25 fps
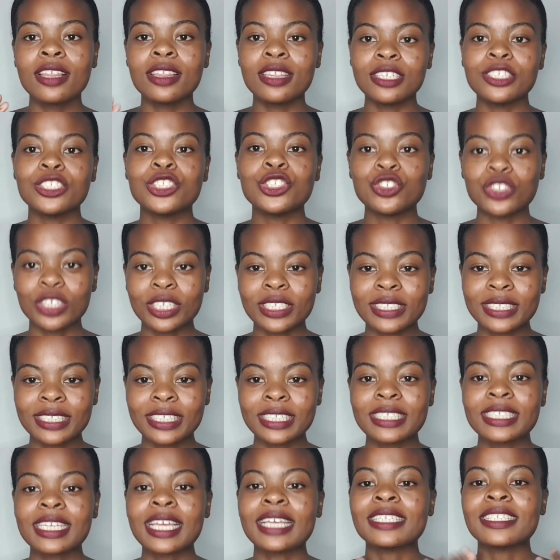these
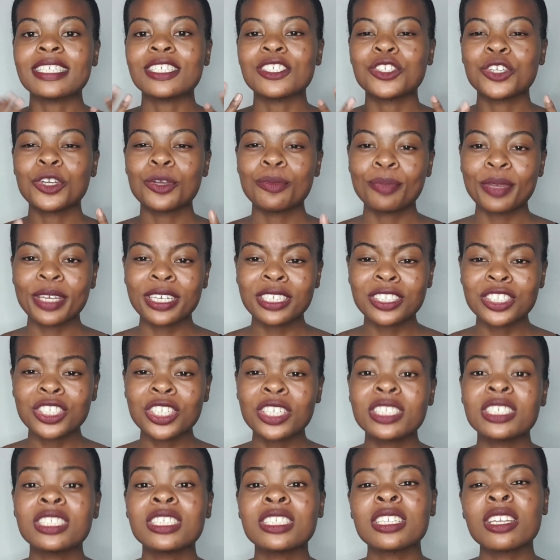dresses? I sent her a picture
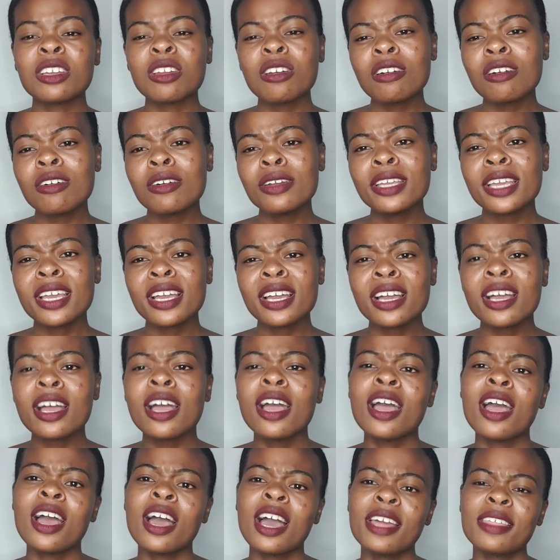and she said, oh yeah,
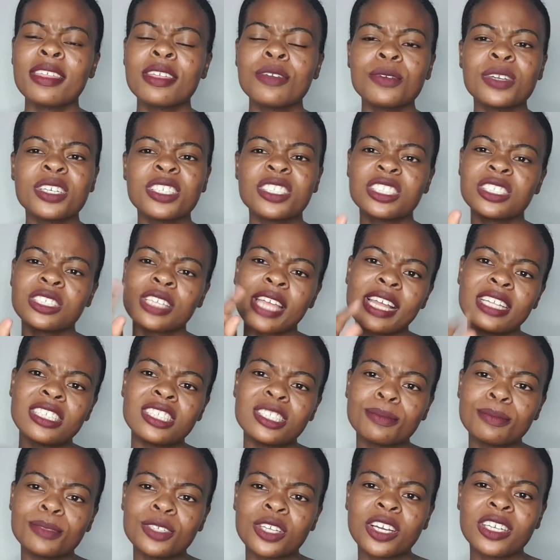I think we can just add
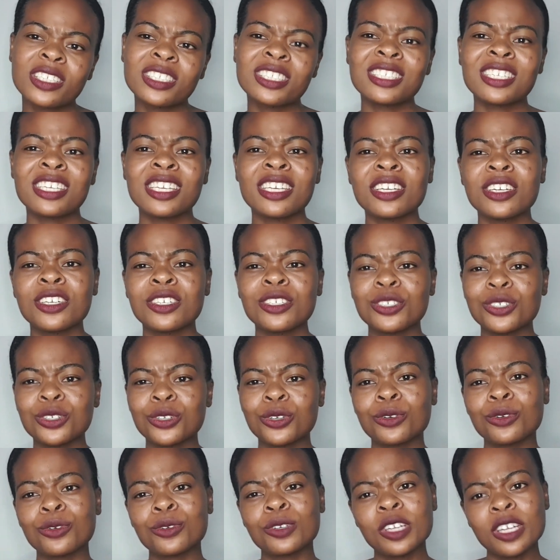some darts here, you
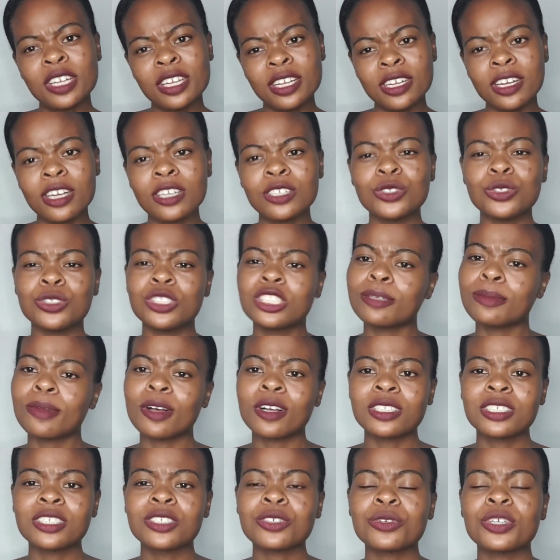know, do some
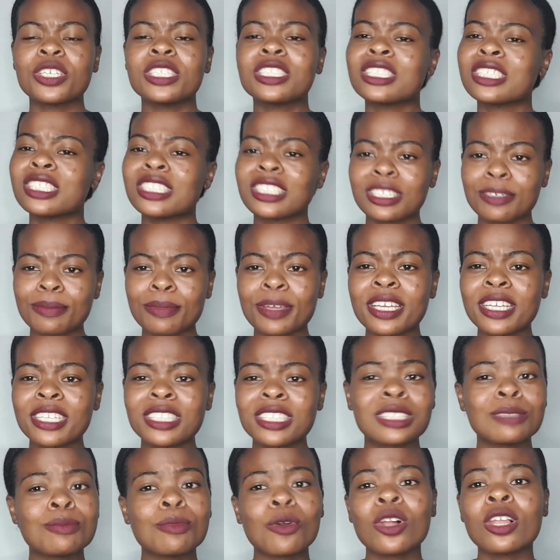alterations and make
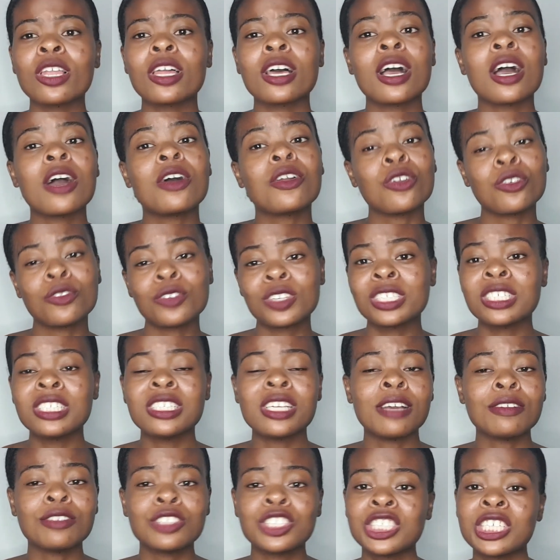it smaller. I'd obviously
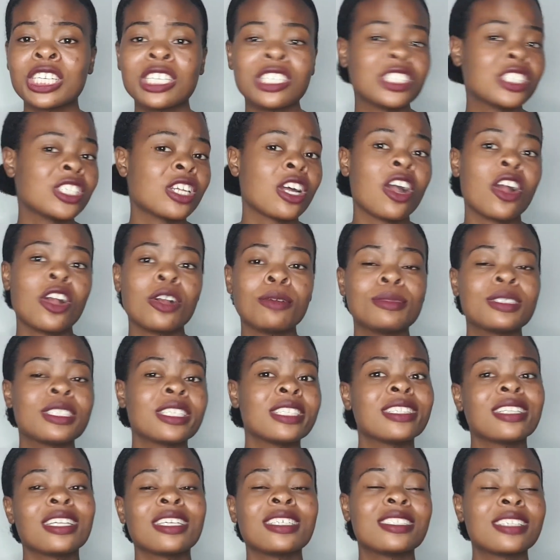have to change the arms
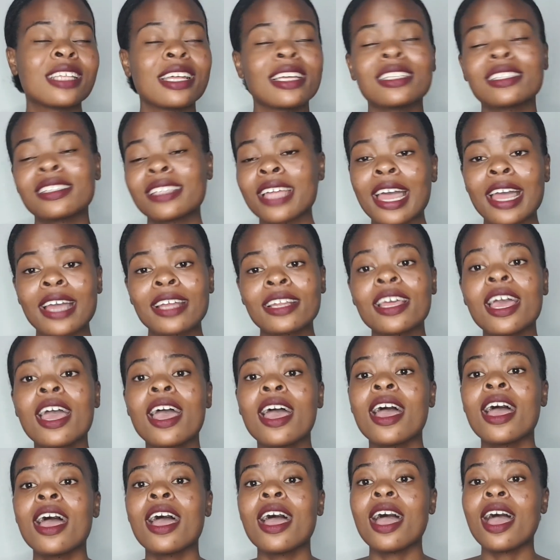and things like that.
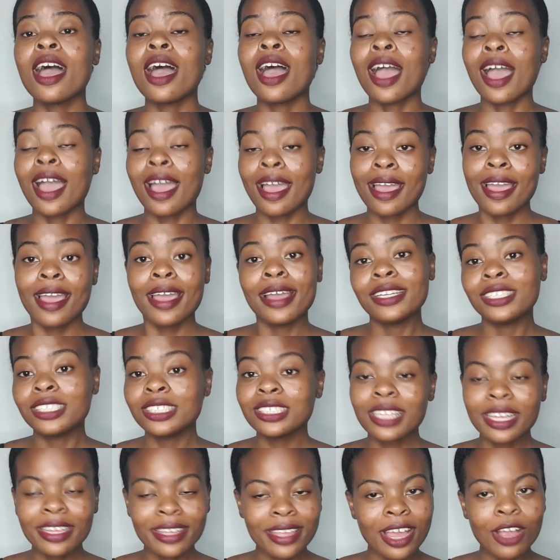And
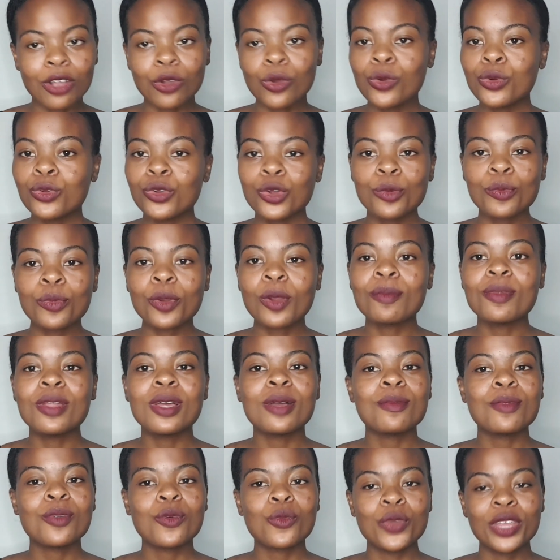she's like, yeah, cool, no
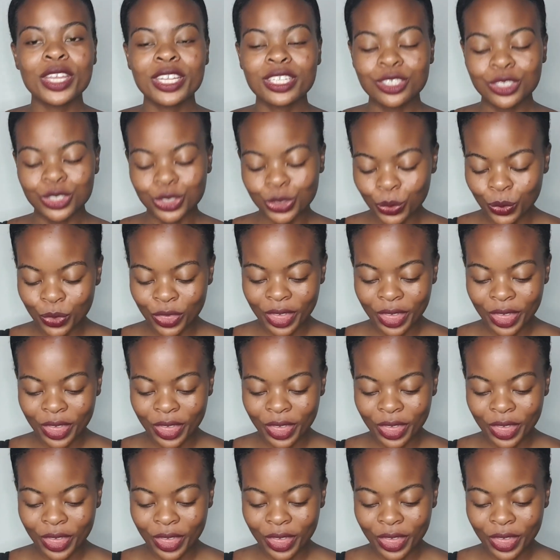problem, we can do